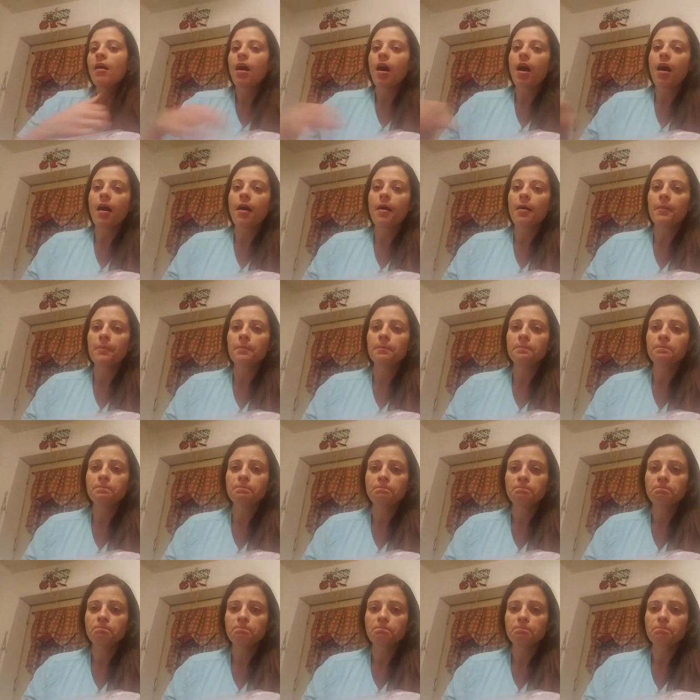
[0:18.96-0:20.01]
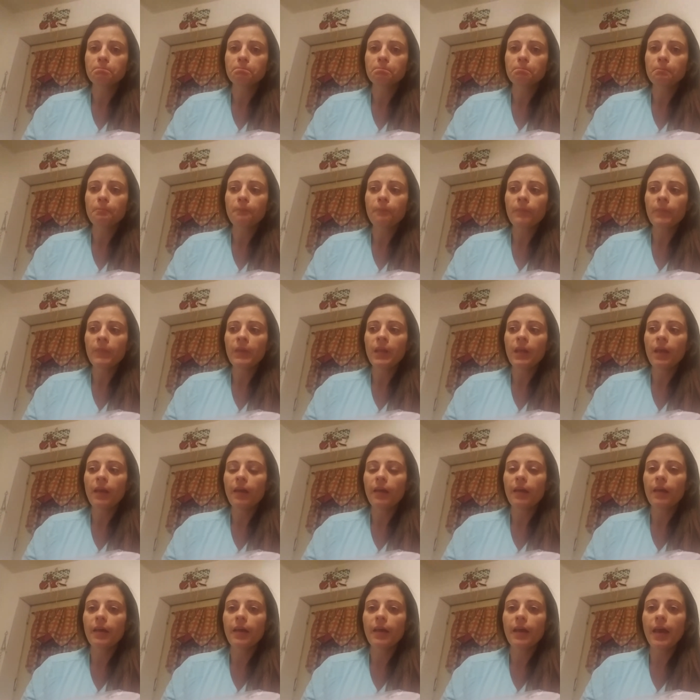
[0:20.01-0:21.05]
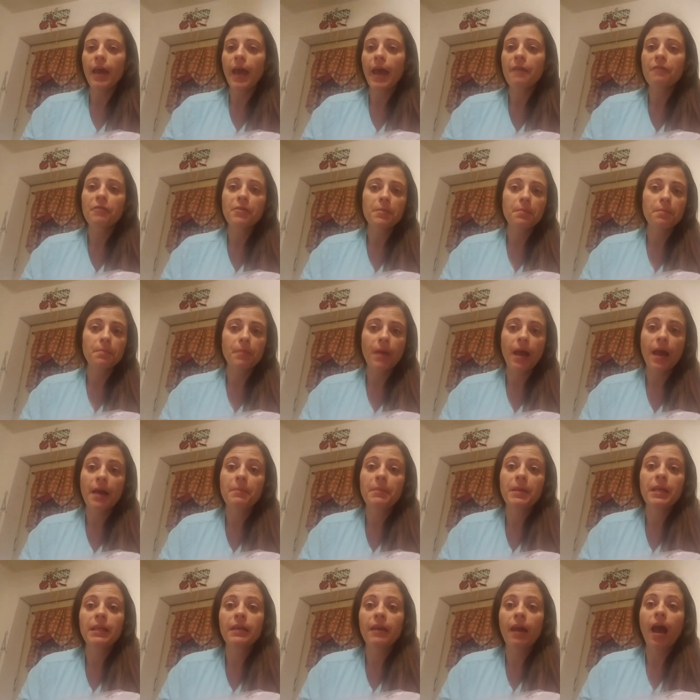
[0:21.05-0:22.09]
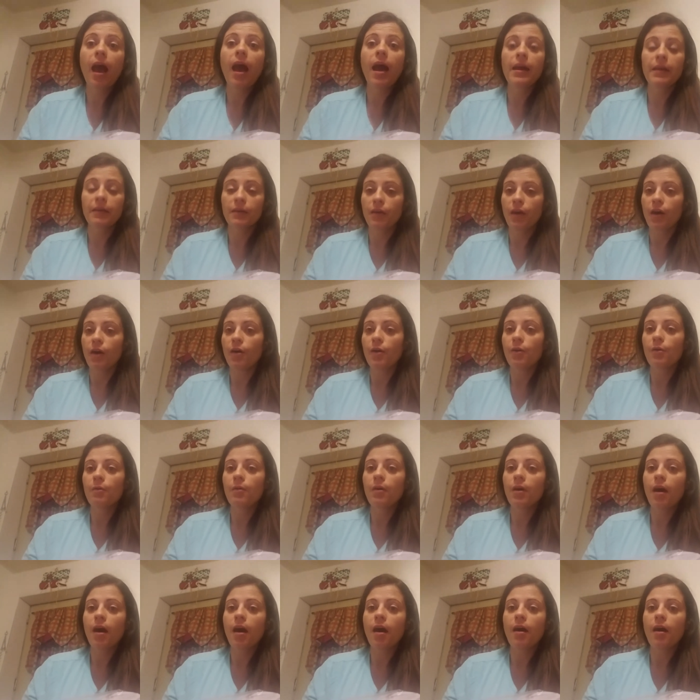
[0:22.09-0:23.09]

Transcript: Um, I know